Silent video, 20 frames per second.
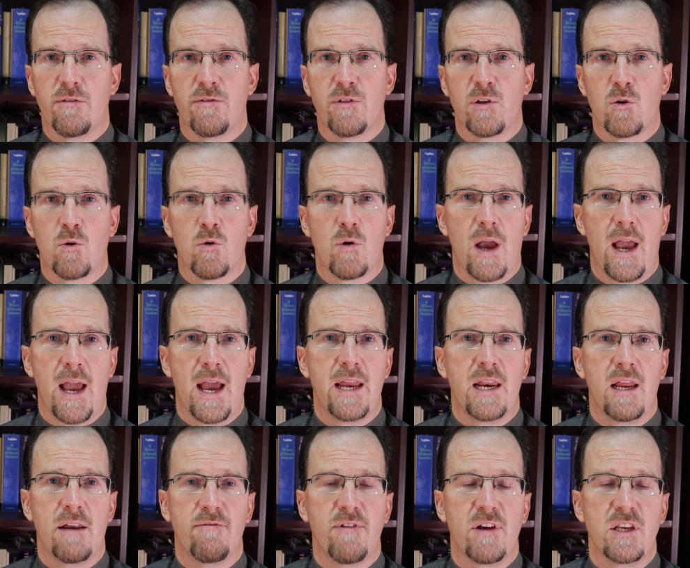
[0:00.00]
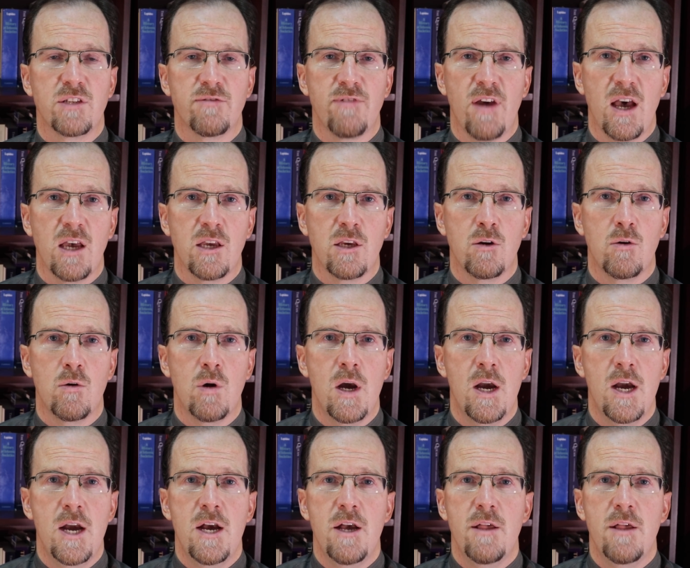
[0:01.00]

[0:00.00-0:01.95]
of the Quran at face value,